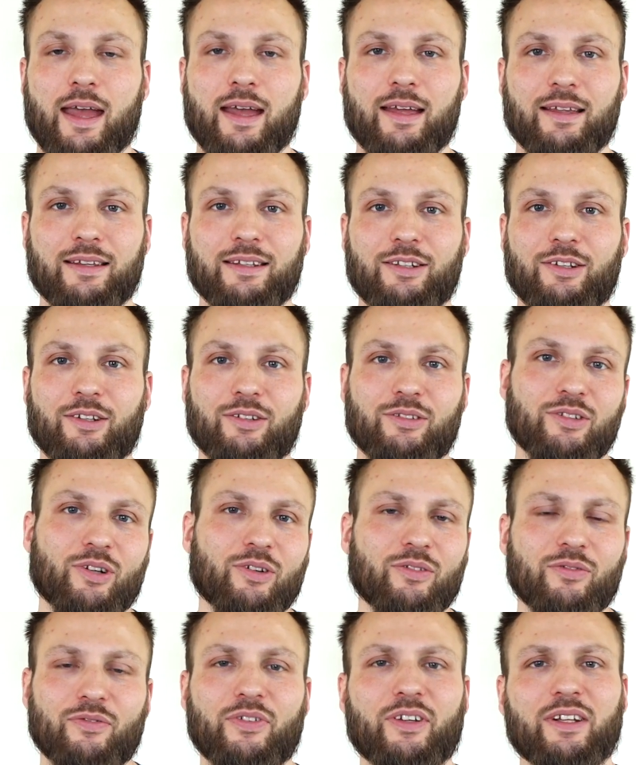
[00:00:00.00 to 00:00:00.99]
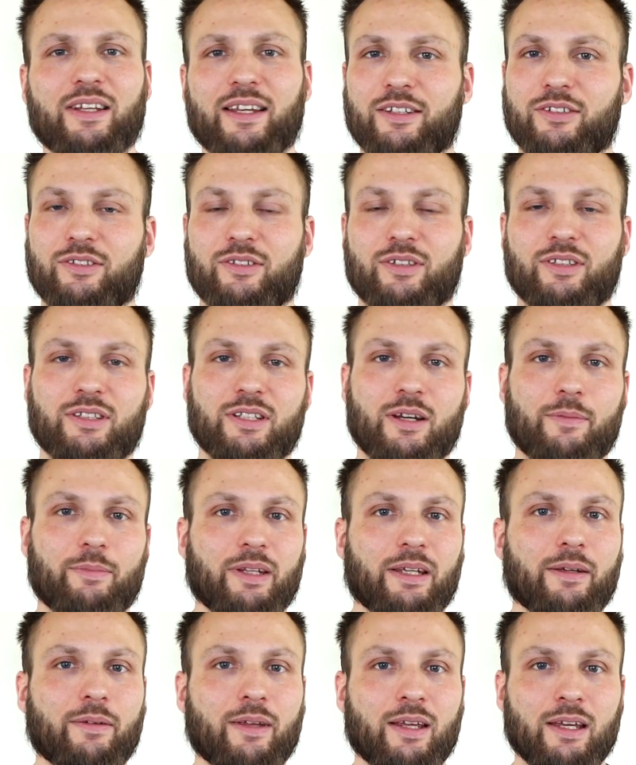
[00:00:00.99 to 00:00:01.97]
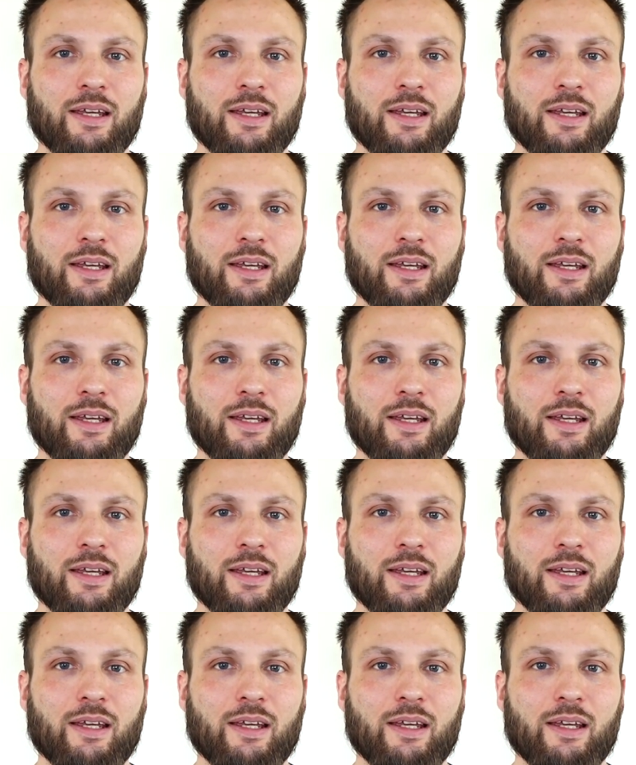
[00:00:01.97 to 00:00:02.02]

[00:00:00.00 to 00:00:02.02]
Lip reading: And you don't feel like doing something.